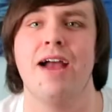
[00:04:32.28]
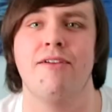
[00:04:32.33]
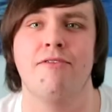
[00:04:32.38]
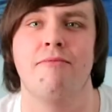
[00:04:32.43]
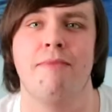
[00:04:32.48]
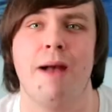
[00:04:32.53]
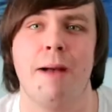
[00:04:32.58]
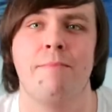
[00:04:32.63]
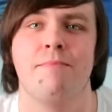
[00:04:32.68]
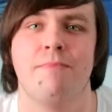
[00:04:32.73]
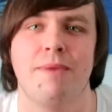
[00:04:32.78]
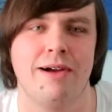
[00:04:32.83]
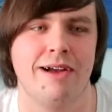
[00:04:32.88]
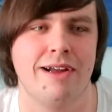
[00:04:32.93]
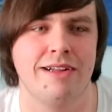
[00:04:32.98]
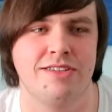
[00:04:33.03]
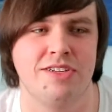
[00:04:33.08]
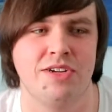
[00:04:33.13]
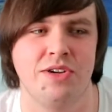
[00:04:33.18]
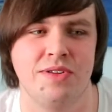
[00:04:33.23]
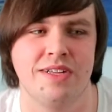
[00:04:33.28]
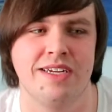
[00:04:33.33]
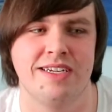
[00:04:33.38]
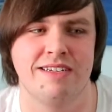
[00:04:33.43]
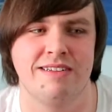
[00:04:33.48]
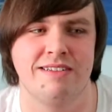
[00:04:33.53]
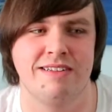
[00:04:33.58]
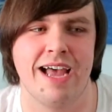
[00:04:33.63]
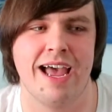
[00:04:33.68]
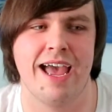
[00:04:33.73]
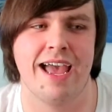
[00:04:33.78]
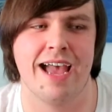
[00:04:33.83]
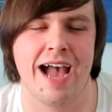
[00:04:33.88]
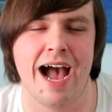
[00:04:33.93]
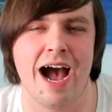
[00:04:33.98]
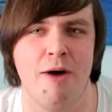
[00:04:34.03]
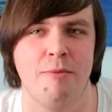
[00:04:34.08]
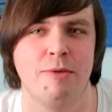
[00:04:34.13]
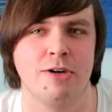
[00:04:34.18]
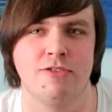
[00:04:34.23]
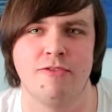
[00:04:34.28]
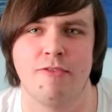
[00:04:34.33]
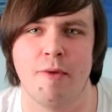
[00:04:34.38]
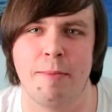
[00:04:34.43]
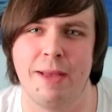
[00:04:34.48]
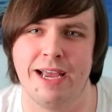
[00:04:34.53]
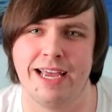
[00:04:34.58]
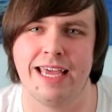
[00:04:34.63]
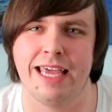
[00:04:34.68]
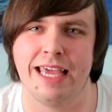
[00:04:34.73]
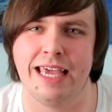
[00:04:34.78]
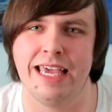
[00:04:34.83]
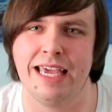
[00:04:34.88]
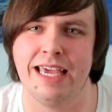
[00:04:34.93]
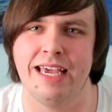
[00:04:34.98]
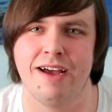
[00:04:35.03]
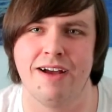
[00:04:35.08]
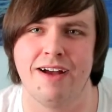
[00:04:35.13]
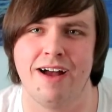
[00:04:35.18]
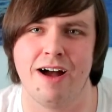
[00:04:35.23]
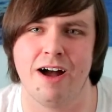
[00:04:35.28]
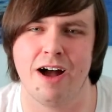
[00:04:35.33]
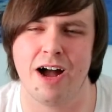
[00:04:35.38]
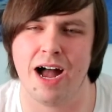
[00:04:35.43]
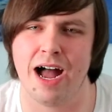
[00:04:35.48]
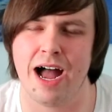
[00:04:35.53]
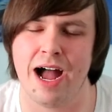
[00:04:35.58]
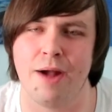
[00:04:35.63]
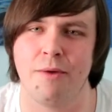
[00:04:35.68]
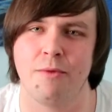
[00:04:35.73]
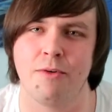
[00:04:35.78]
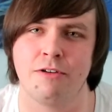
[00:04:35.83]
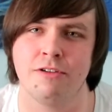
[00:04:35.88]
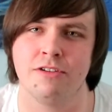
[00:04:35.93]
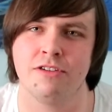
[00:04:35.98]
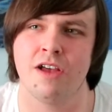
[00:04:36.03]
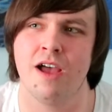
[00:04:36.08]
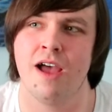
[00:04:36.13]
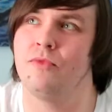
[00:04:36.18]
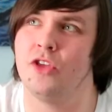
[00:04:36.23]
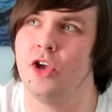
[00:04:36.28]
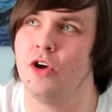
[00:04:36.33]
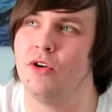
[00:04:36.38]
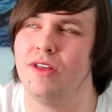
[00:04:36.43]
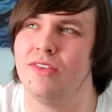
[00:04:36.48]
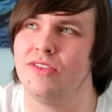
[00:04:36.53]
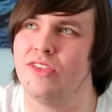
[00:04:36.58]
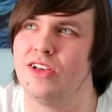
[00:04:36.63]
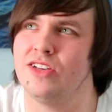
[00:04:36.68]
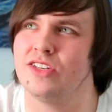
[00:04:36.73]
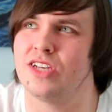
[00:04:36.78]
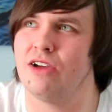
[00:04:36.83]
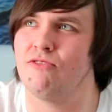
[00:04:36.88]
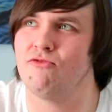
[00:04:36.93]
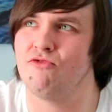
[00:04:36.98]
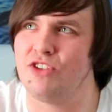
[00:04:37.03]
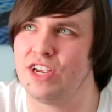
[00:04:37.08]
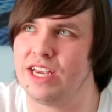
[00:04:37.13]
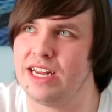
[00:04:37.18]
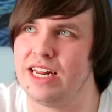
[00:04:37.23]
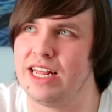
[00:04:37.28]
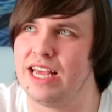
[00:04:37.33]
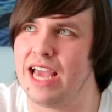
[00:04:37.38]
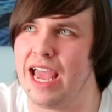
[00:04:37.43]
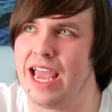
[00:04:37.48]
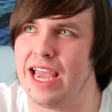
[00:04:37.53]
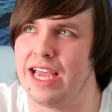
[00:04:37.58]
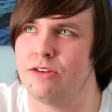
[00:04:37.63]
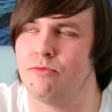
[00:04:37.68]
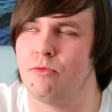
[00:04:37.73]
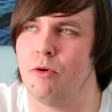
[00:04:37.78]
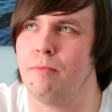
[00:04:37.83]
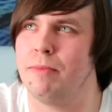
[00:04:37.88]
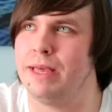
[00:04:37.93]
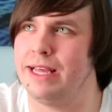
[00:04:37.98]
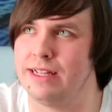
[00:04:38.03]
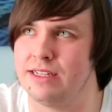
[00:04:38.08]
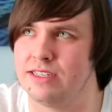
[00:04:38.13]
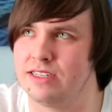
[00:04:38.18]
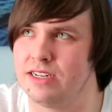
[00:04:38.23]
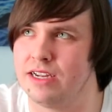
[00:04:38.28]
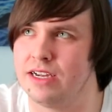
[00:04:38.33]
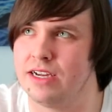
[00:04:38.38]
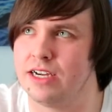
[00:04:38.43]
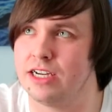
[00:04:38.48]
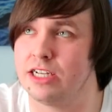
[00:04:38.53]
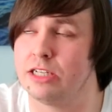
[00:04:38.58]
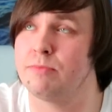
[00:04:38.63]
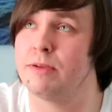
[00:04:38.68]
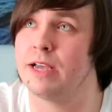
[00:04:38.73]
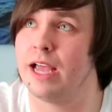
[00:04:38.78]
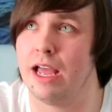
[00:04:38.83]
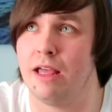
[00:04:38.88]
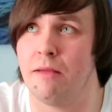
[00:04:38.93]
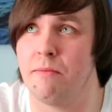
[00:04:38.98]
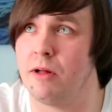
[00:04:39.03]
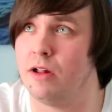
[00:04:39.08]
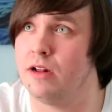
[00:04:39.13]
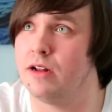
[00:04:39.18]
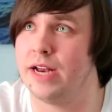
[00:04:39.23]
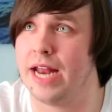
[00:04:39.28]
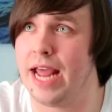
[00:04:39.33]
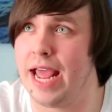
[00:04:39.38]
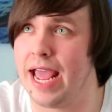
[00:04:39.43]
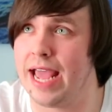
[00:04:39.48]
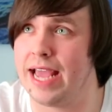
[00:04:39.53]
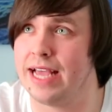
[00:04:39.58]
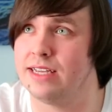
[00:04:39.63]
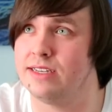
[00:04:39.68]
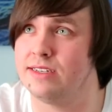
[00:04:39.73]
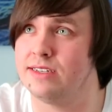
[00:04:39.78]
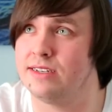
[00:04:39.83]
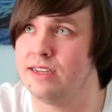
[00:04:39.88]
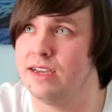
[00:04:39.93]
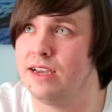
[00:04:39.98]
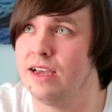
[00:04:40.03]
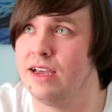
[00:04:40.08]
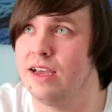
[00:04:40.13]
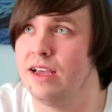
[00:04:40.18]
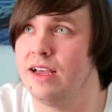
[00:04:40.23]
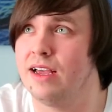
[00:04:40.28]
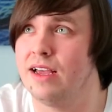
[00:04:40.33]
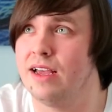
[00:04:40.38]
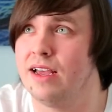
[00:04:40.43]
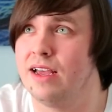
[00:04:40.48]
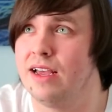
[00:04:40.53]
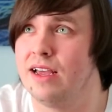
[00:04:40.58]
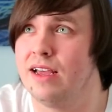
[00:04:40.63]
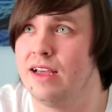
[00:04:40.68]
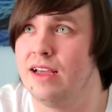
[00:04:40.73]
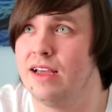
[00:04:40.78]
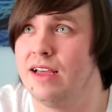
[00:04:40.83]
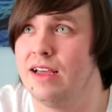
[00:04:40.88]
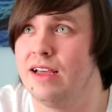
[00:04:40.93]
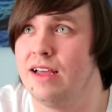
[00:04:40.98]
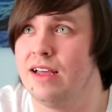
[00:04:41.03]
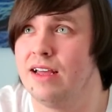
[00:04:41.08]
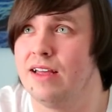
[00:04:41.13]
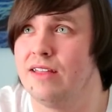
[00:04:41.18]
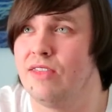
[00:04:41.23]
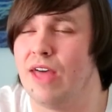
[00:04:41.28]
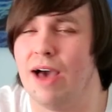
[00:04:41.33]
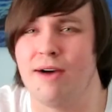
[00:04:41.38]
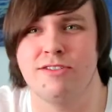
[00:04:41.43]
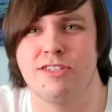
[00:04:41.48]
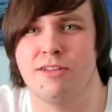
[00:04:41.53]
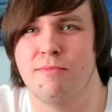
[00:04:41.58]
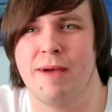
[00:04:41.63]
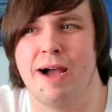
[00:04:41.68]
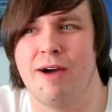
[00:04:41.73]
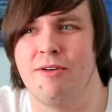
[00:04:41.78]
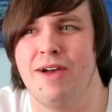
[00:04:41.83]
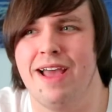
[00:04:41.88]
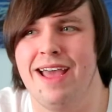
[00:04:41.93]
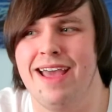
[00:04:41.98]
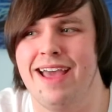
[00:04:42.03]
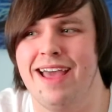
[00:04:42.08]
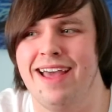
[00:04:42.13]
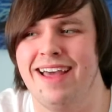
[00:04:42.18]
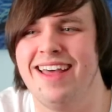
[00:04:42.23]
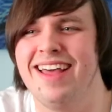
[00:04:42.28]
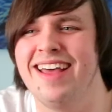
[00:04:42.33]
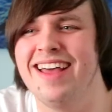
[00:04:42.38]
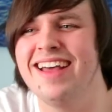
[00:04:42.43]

remember to this day how much of a picky eater I was. The only things I really ate were pizza, spaghetti bolognese. That was about it.